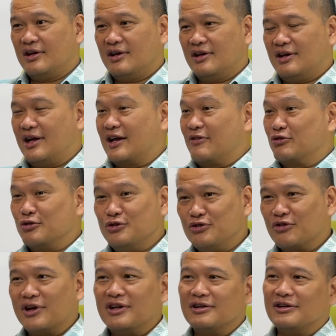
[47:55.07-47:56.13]
like I've told you,
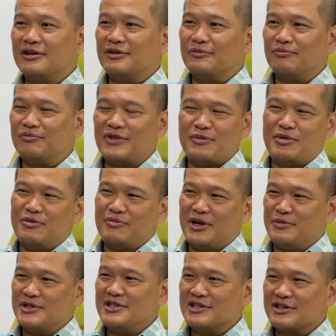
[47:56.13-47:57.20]
right, there've been many
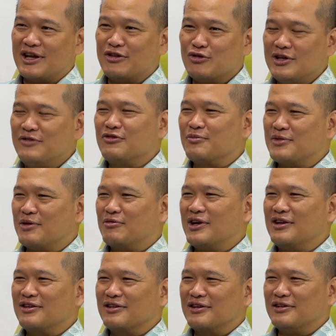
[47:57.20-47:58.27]
mistakes, right? And you learn from them,
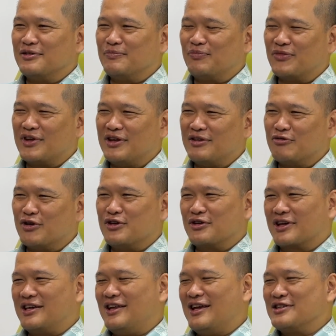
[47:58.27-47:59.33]
right? And one of the
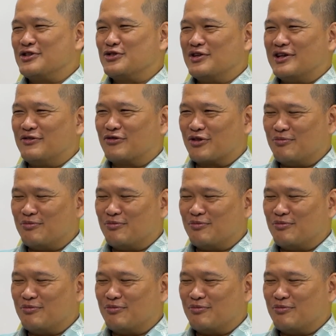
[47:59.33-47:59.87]
key lessons you learn from